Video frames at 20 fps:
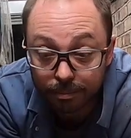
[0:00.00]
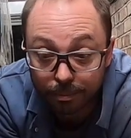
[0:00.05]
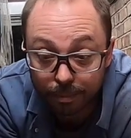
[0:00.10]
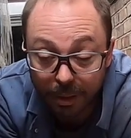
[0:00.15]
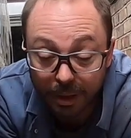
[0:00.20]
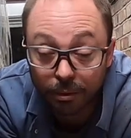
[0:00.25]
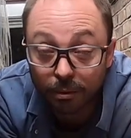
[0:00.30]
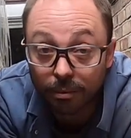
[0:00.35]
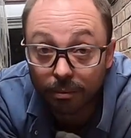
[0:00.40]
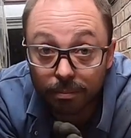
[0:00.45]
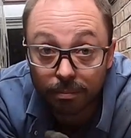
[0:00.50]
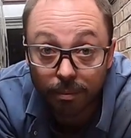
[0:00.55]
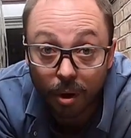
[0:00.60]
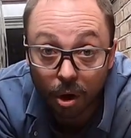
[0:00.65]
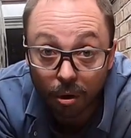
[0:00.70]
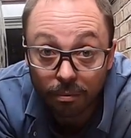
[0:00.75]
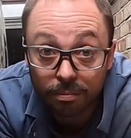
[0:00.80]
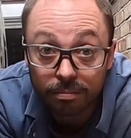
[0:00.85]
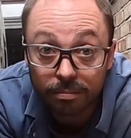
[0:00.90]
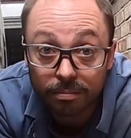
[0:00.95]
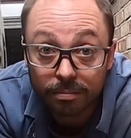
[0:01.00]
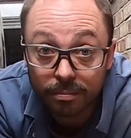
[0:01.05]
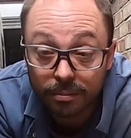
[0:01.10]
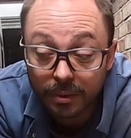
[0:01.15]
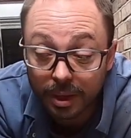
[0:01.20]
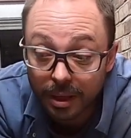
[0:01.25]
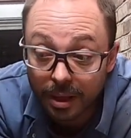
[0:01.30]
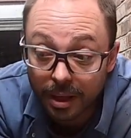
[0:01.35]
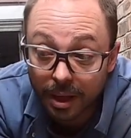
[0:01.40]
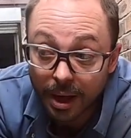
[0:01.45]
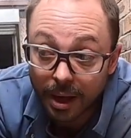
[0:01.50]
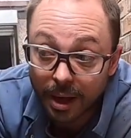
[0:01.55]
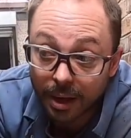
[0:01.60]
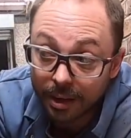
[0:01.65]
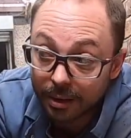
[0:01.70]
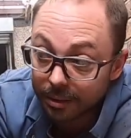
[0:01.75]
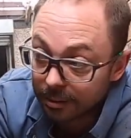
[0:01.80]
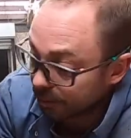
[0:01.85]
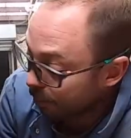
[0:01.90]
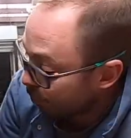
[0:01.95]
pedal on
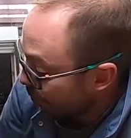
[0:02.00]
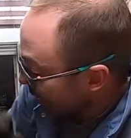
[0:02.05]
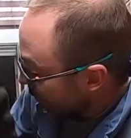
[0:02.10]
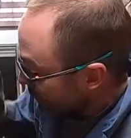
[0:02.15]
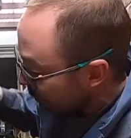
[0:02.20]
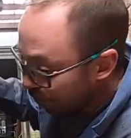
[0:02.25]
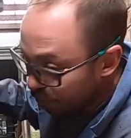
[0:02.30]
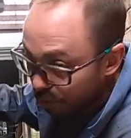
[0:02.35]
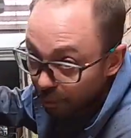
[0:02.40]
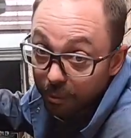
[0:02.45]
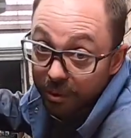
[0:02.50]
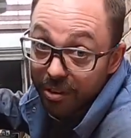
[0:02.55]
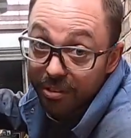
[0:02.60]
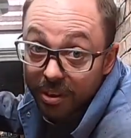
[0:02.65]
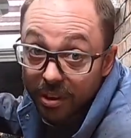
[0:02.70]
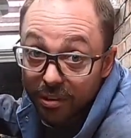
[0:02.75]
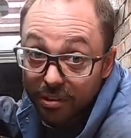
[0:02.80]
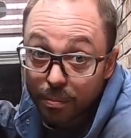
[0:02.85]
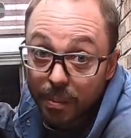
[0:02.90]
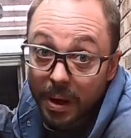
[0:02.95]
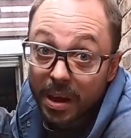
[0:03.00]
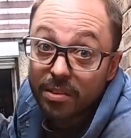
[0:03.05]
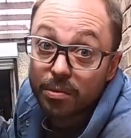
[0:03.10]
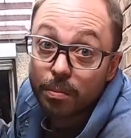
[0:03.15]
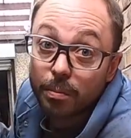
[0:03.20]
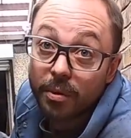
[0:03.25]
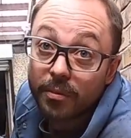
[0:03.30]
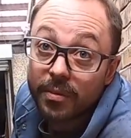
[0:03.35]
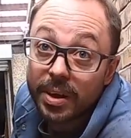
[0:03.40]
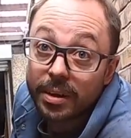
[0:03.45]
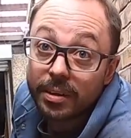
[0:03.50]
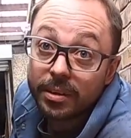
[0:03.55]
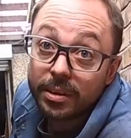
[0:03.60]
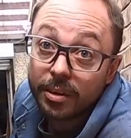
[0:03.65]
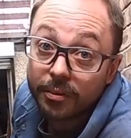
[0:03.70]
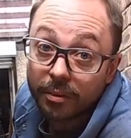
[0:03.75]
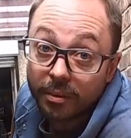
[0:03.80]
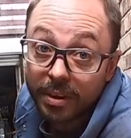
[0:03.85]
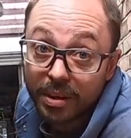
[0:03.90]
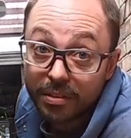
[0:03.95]
and the brake locks up, which you'd expect, but
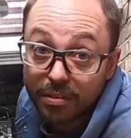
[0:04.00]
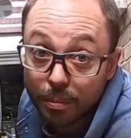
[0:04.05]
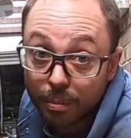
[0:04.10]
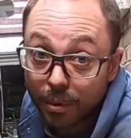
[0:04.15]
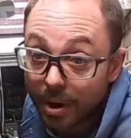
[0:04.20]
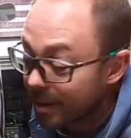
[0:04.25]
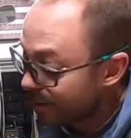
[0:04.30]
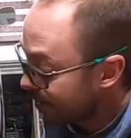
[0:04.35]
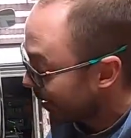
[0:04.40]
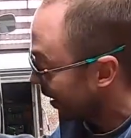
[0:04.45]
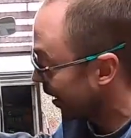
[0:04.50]
then you release the brake